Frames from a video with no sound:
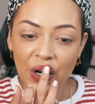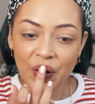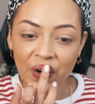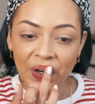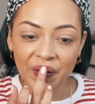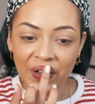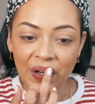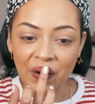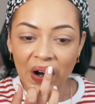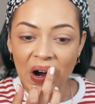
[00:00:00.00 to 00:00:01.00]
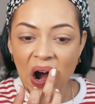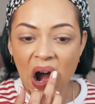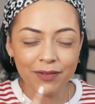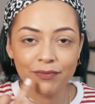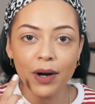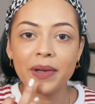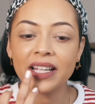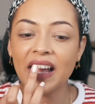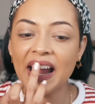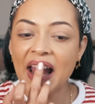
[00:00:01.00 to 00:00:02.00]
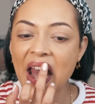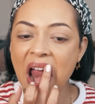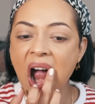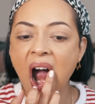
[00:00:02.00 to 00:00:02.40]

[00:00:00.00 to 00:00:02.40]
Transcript: work really well. Really rubbing that in.